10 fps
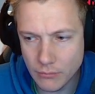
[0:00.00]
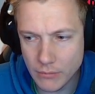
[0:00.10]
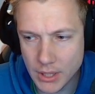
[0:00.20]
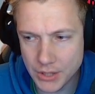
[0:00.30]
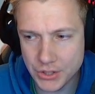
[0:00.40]

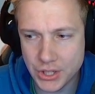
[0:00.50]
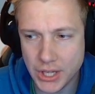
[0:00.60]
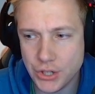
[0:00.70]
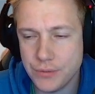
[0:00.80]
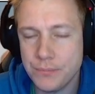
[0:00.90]

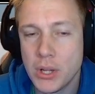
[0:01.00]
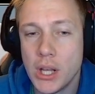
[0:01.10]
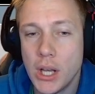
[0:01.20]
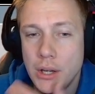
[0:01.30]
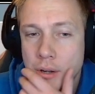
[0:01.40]
Hesitation?
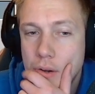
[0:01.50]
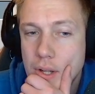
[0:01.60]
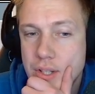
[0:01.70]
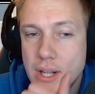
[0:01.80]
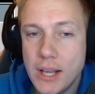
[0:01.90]
No,
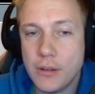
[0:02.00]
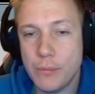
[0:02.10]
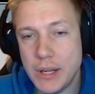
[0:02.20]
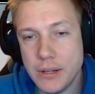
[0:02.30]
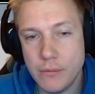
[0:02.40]
it's like
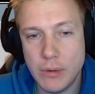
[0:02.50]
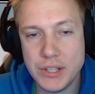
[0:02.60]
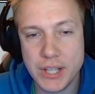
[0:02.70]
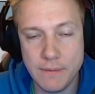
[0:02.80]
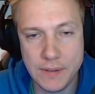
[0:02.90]
when
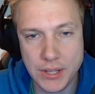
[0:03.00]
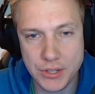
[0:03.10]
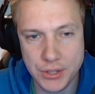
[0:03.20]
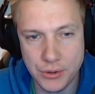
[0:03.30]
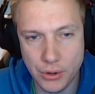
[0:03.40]
something
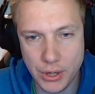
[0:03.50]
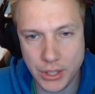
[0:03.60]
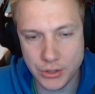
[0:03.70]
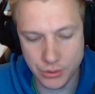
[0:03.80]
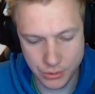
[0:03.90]
is
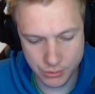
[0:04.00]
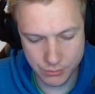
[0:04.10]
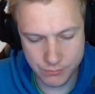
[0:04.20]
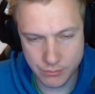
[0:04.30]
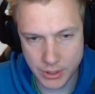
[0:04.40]
annoying to
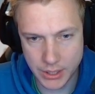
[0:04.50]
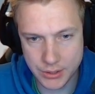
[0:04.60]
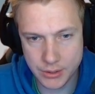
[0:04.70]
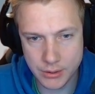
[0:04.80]
you, right?